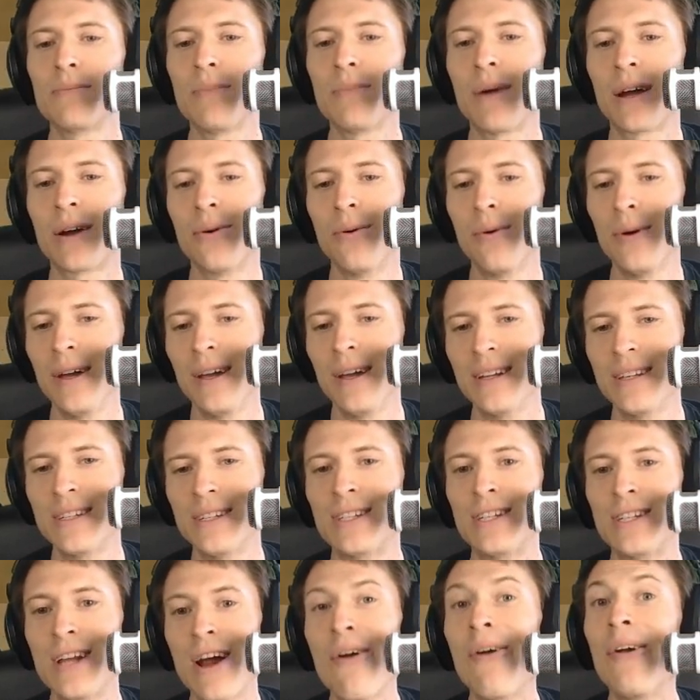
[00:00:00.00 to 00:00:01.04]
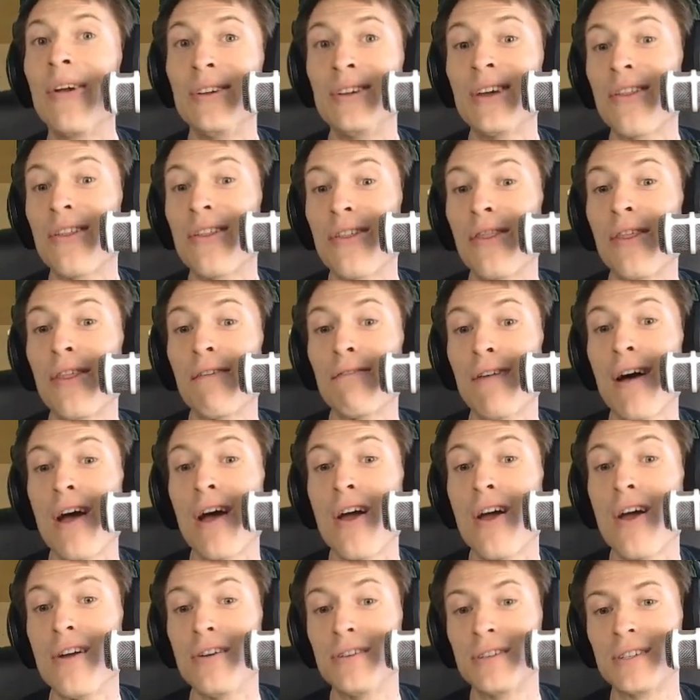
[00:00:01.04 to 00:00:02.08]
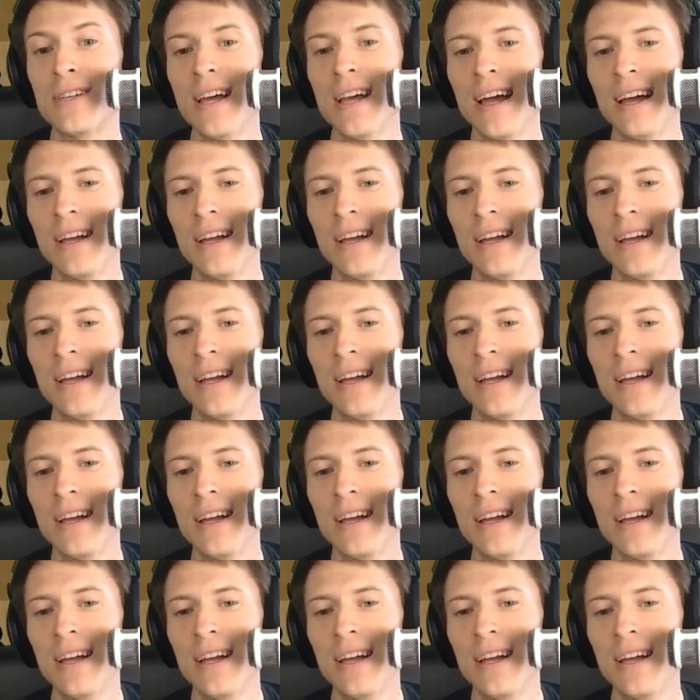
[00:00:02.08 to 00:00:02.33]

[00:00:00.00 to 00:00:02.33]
my queen is staring death in the face.